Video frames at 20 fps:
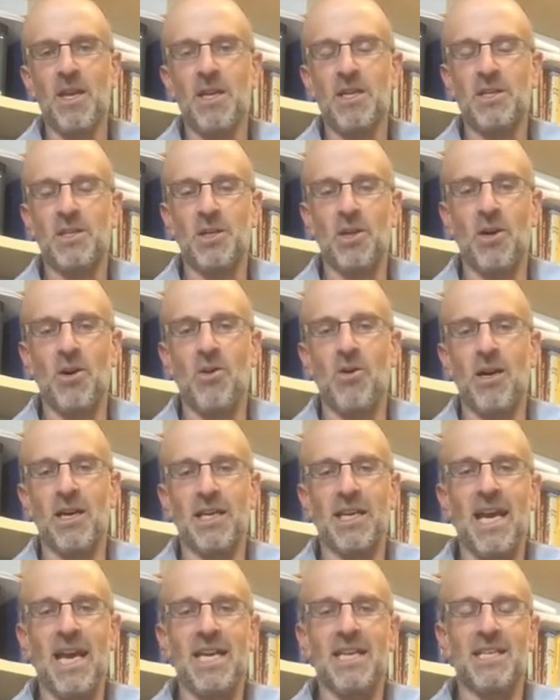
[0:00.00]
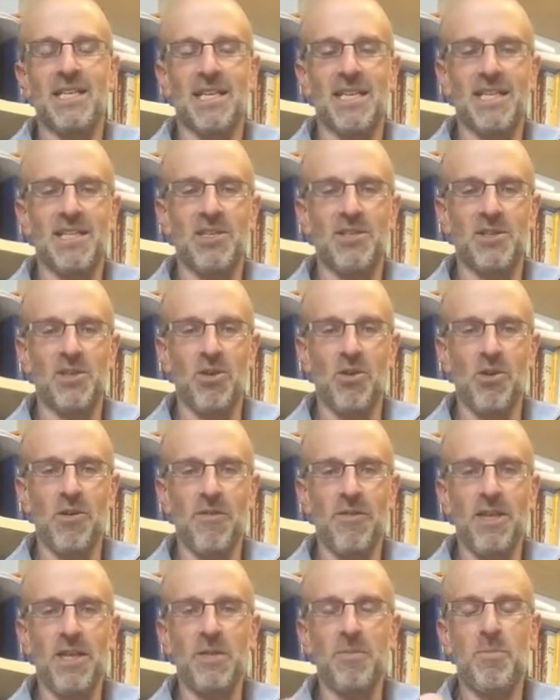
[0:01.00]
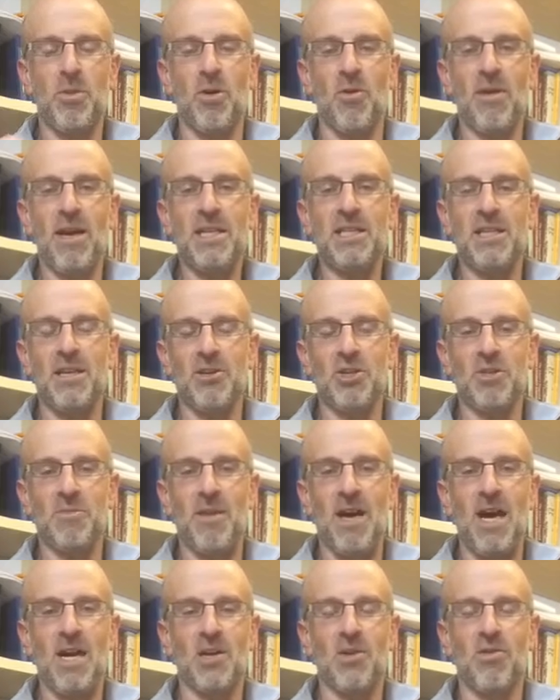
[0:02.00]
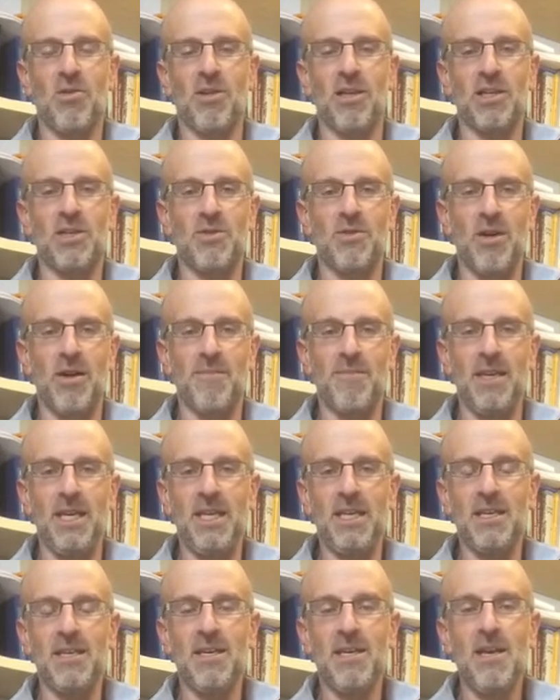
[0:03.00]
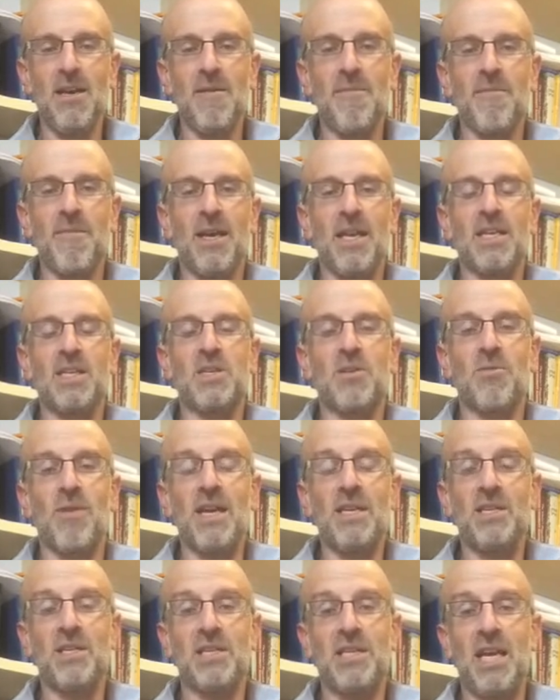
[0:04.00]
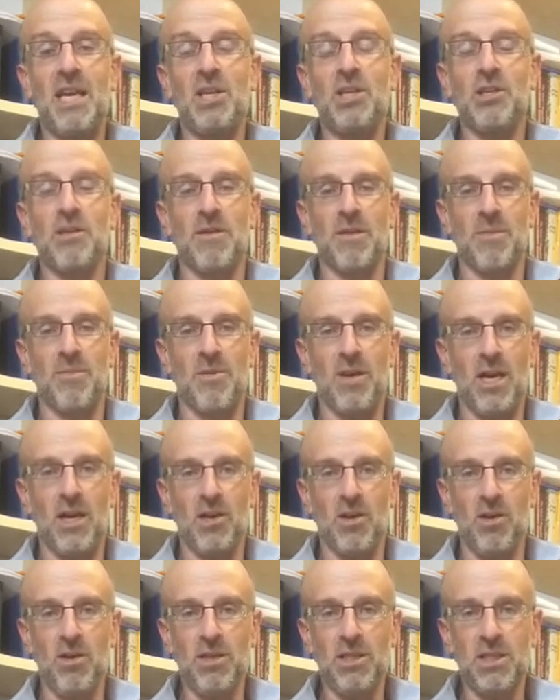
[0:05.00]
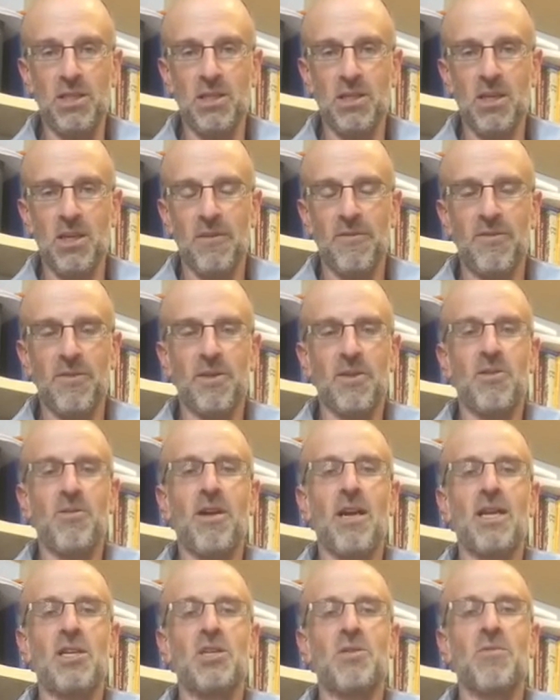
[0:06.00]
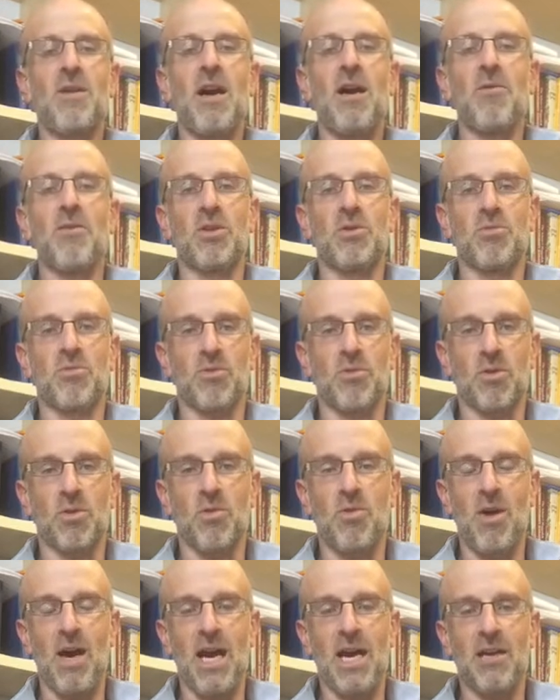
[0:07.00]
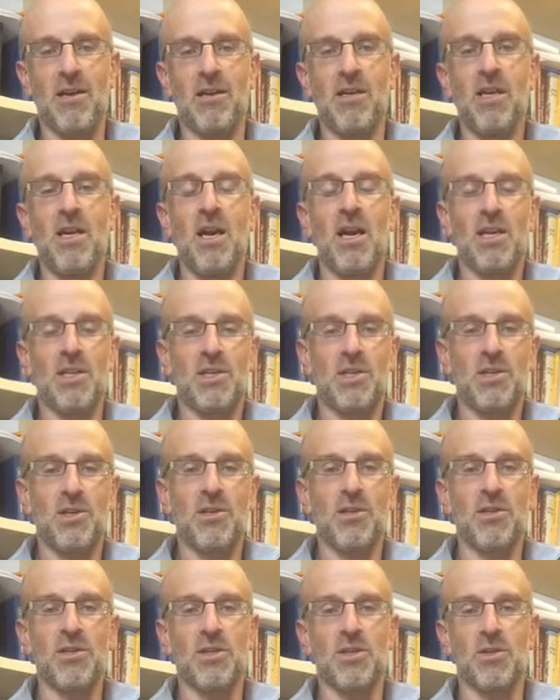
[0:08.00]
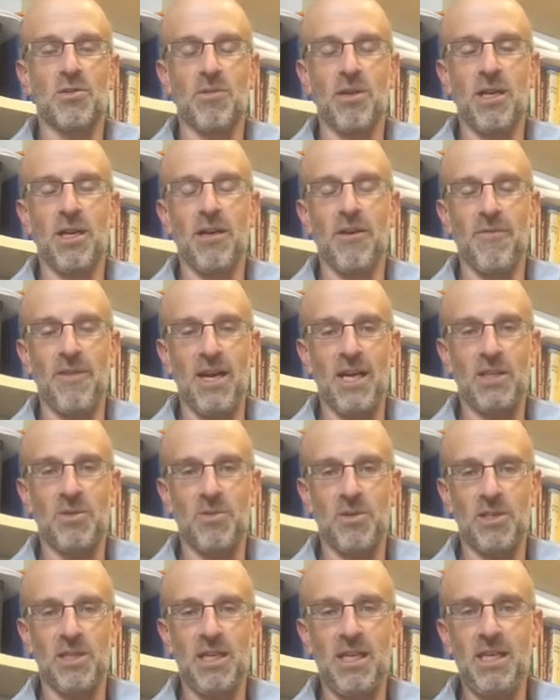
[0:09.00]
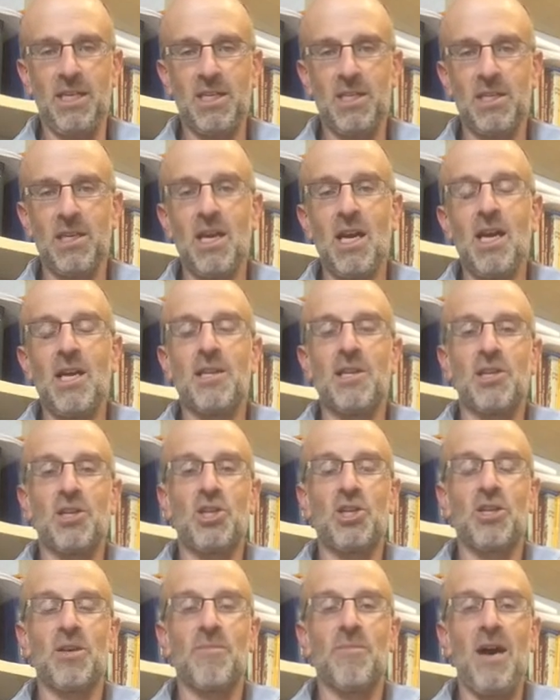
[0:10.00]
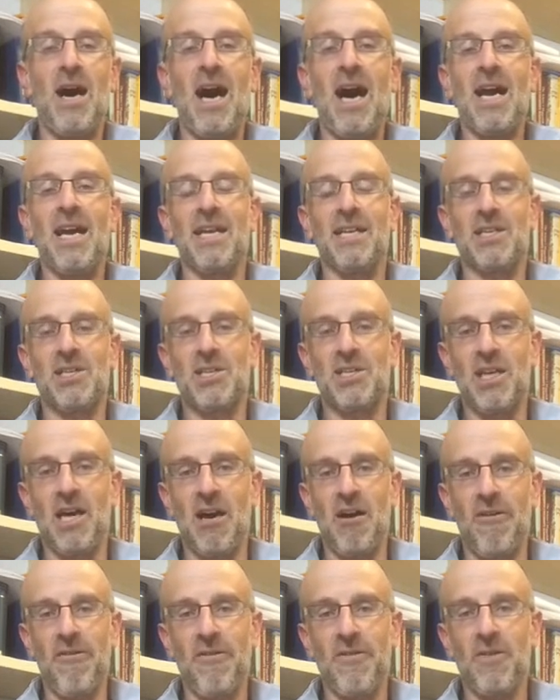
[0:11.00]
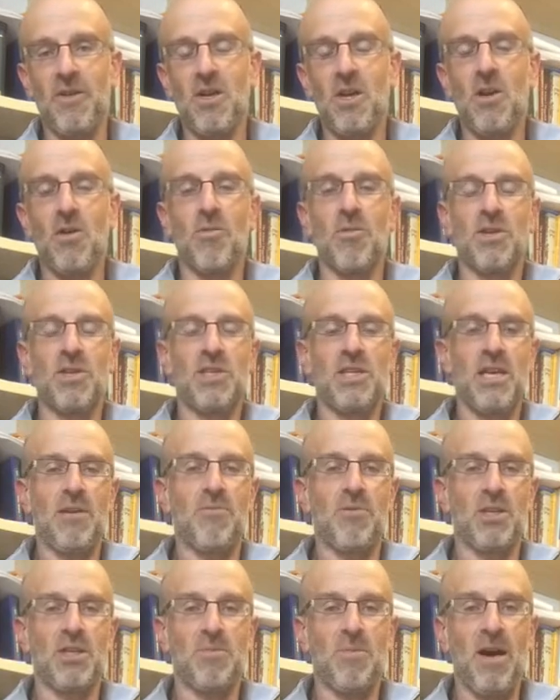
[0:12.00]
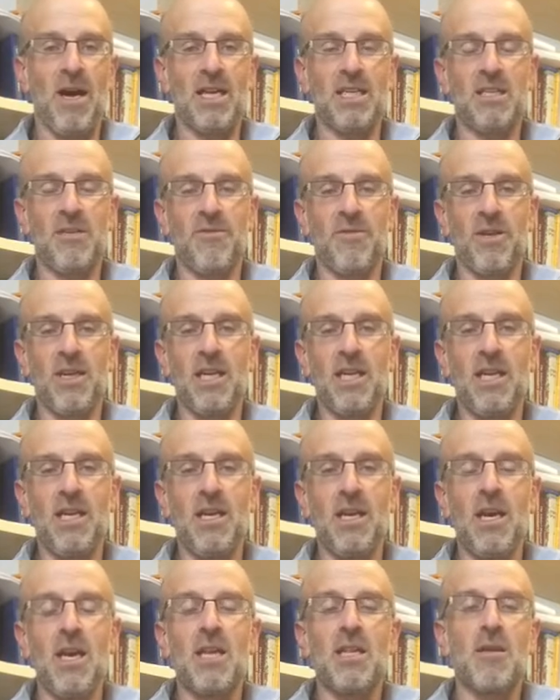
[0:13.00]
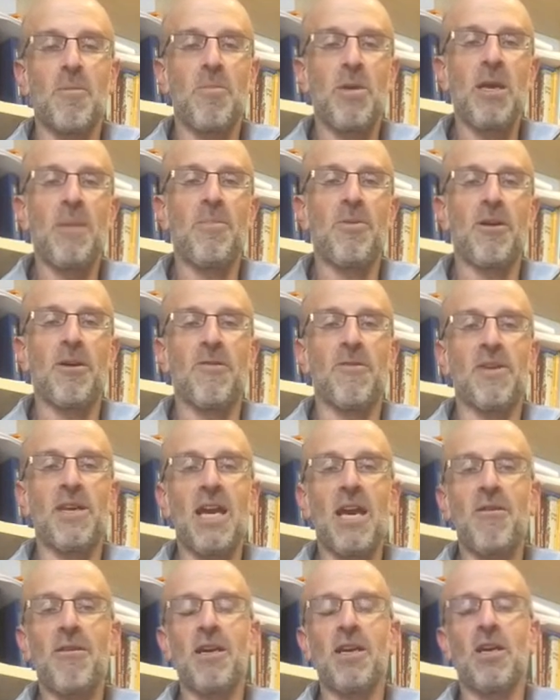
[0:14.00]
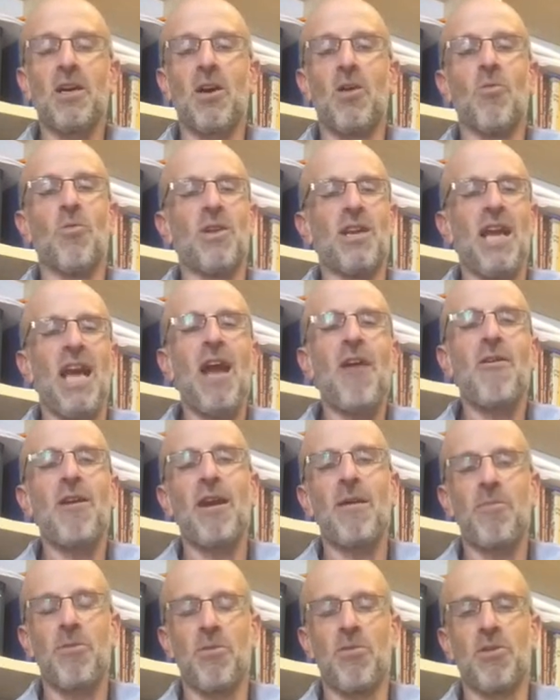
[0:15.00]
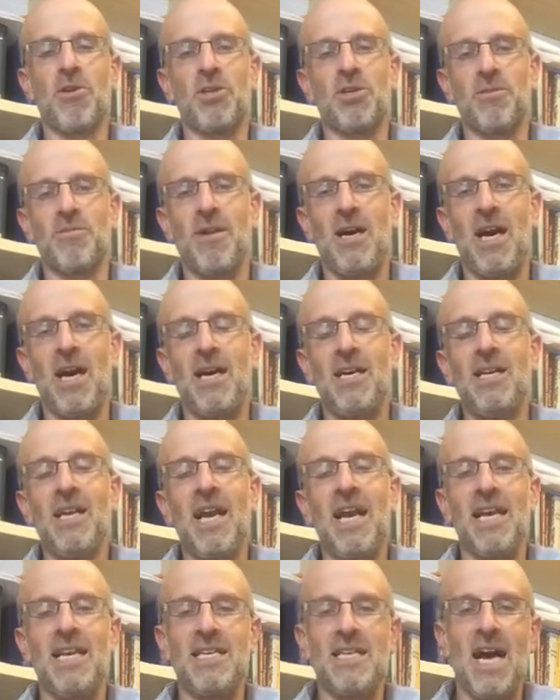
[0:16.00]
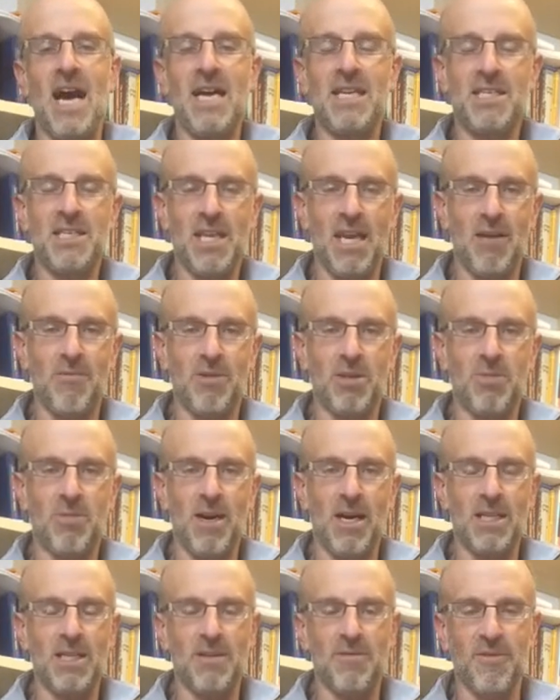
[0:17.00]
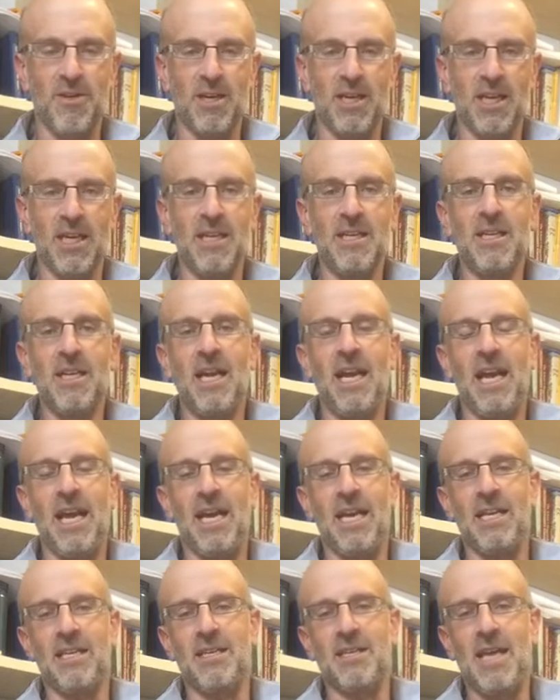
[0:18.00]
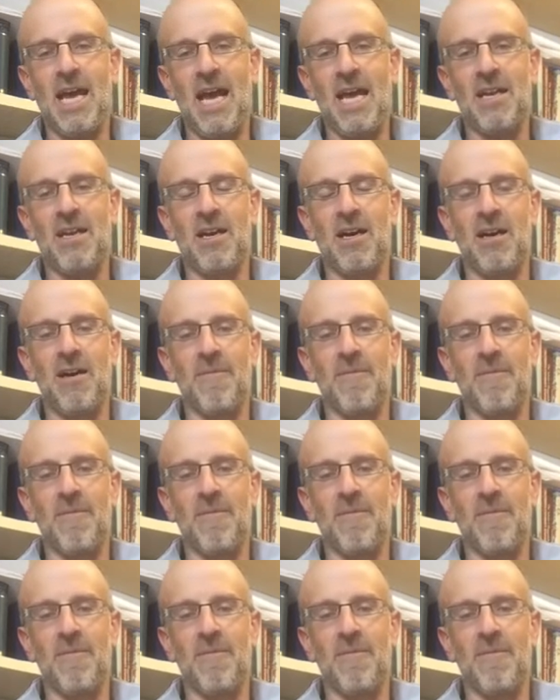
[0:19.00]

So again, to go over this, pores al Shema, according to Amit, means the recitation of the brachot for the Kriyat Shema, which would require a certain degree of expertise. The Shema itself was said responsively. The people of Jericho would hurry up through the Shema and not say it responsively, and that